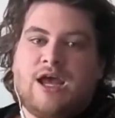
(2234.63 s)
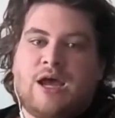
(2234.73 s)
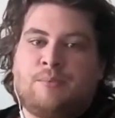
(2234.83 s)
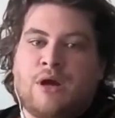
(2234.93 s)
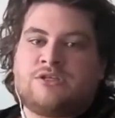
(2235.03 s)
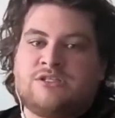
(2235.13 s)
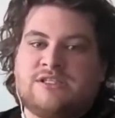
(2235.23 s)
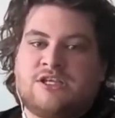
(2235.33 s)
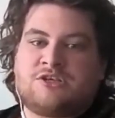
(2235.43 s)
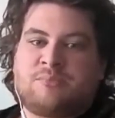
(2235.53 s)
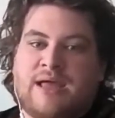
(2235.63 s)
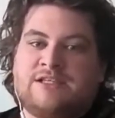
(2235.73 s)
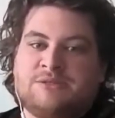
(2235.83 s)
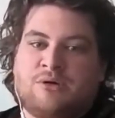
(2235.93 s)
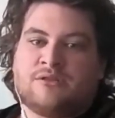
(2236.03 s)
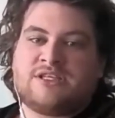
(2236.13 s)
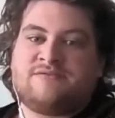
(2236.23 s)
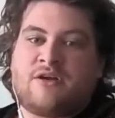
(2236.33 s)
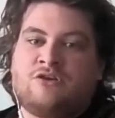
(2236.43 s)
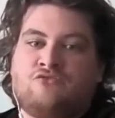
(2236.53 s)
a potency that depends upon this
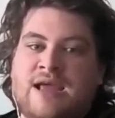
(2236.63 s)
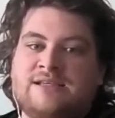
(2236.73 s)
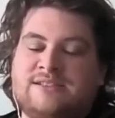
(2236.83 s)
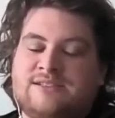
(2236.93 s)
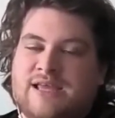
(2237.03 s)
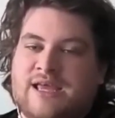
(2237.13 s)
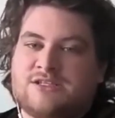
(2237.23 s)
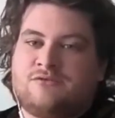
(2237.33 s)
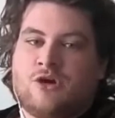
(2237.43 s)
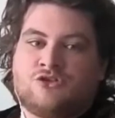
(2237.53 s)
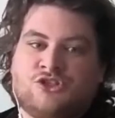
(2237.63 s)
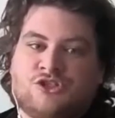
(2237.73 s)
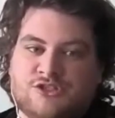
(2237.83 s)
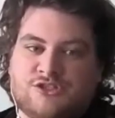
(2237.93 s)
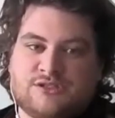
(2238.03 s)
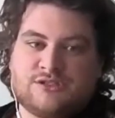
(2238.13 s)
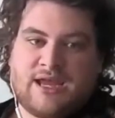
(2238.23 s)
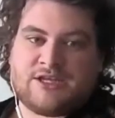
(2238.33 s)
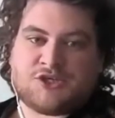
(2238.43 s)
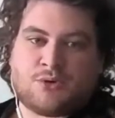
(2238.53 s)
very raised state of consciousness.
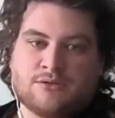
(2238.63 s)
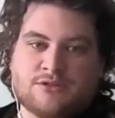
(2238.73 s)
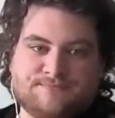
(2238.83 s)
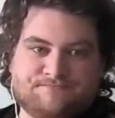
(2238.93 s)
End quote.